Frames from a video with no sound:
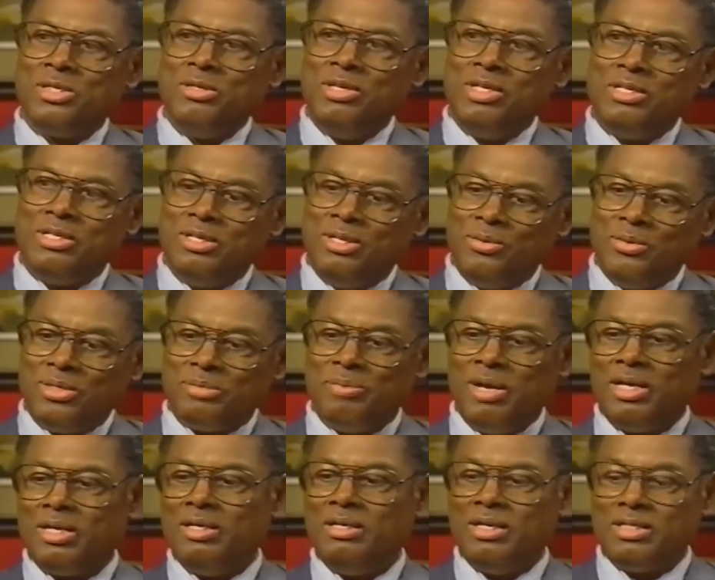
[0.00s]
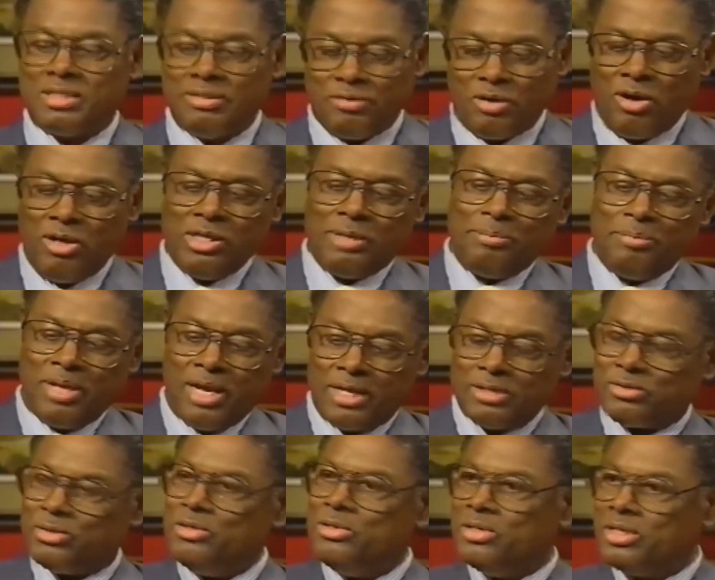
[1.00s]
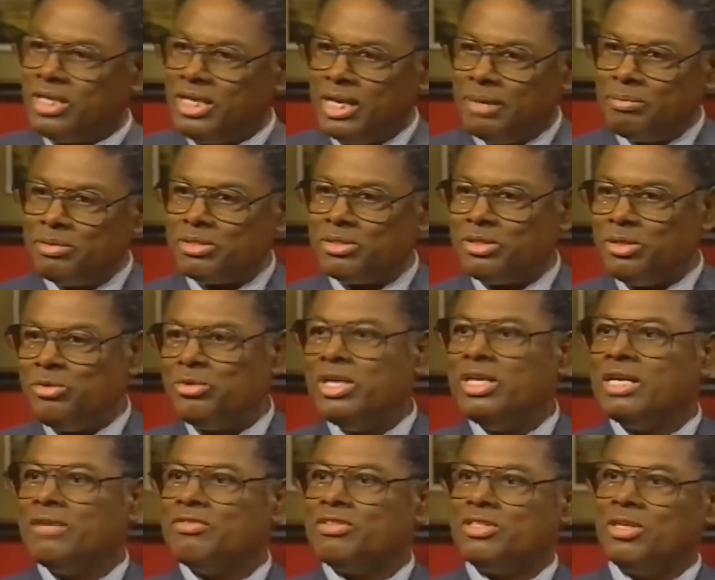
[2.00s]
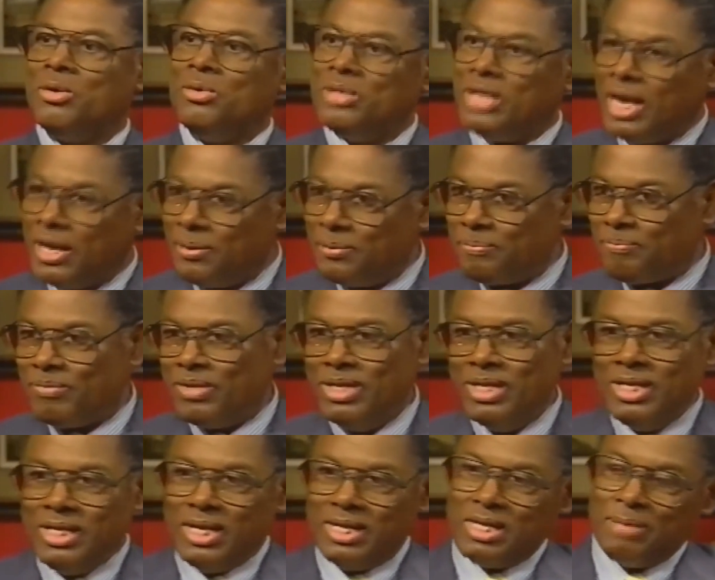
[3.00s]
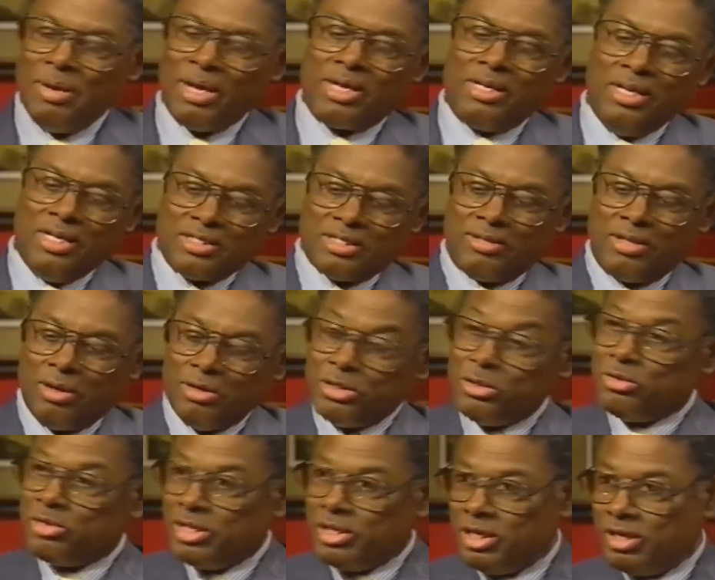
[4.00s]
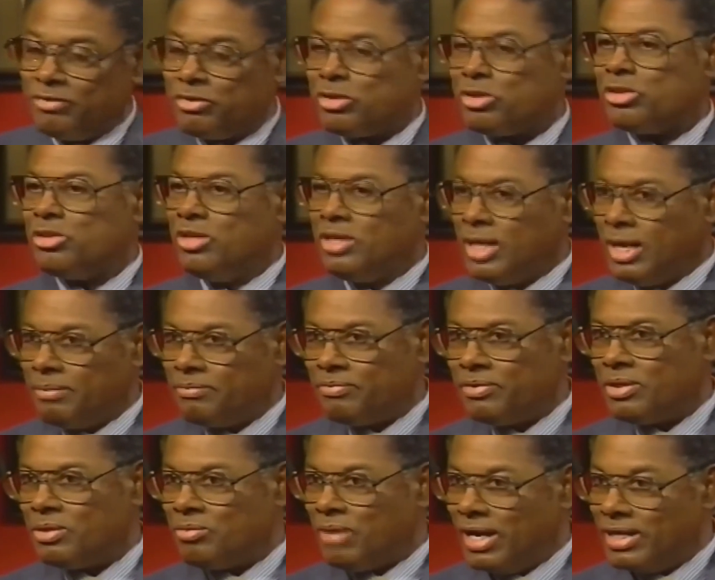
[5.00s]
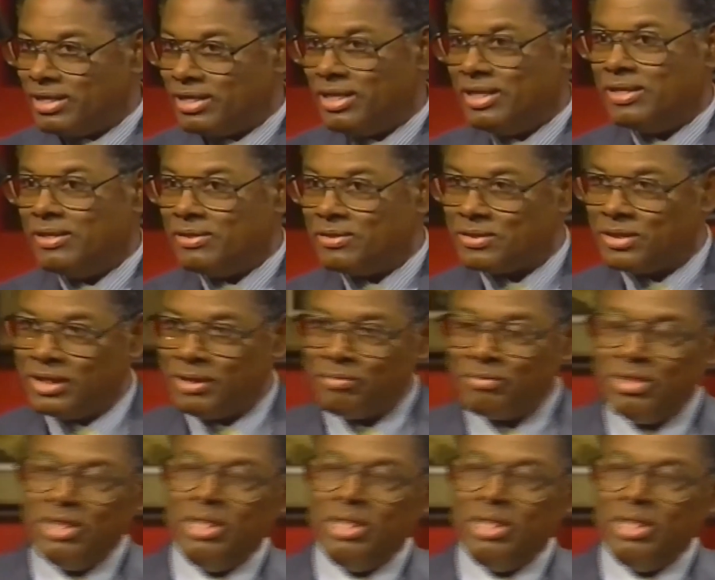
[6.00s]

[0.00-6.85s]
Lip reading: you need to do is make a list of all the blacks on your campus that you think have sold out. And then make a list of those you think you have stood up for the right thing, you see.